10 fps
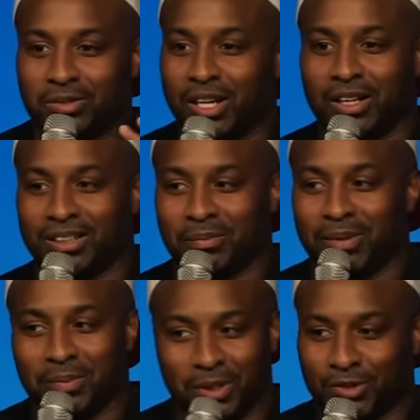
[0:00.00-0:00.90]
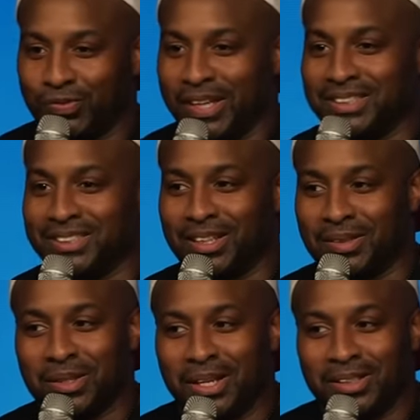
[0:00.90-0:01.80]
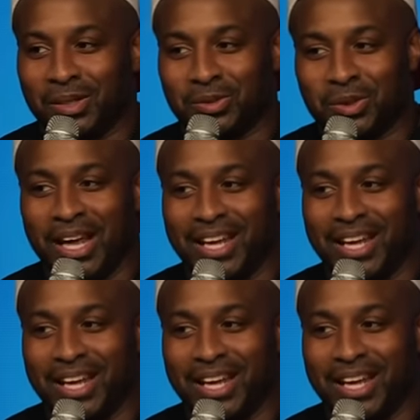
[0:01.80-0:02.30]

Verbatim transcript: y'all look at me with those faces. I don't, don't do that.